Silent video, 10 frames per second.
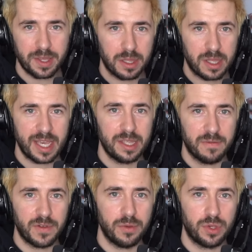to see in the
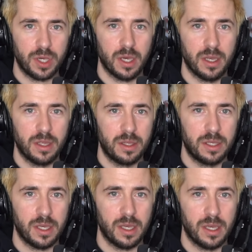future
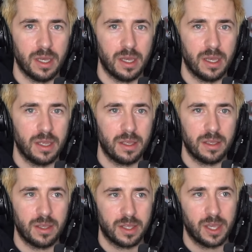to,
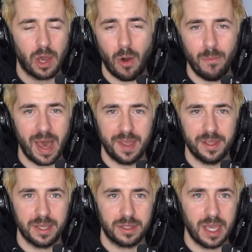to to combat
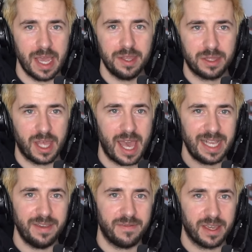this? Is there
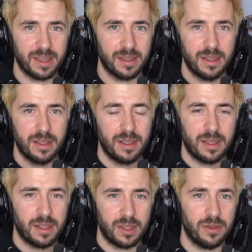anything
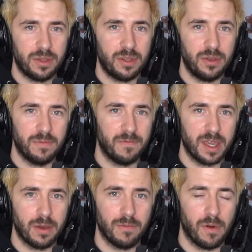that you you can
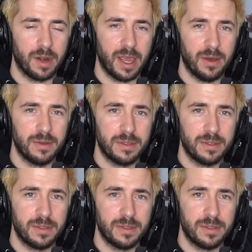think of right now?